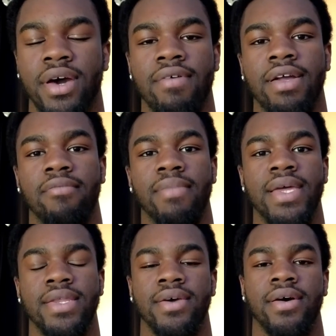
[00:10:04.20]
I
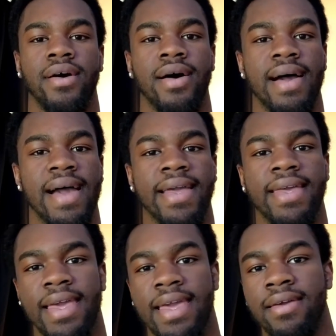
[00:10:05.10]
recommend are
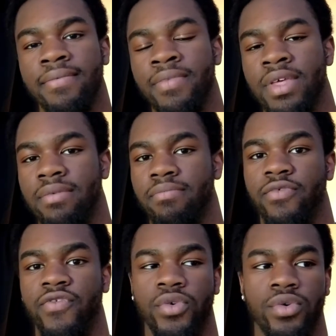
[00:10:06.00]
Anki
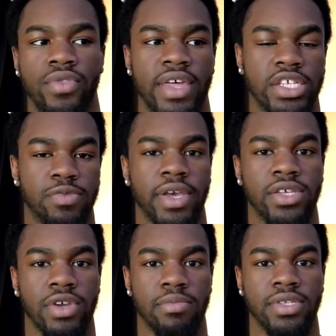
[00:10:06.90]
for their
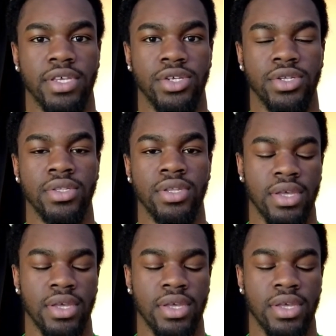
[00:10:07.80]
spaced repetition.